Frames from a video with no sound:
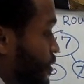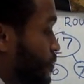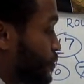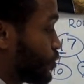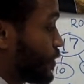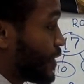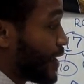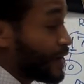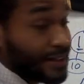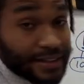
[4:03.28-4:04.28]
Between
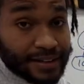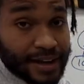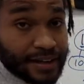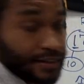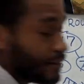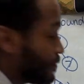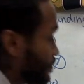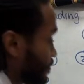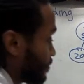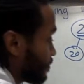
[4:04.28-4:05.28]
80 and 90,
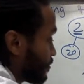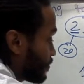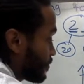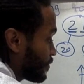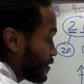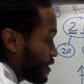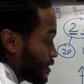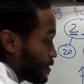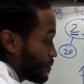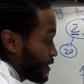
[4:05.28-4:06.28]
a
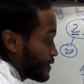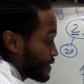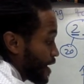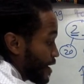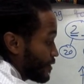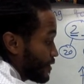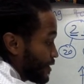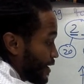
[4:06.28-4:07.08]
number that's higher than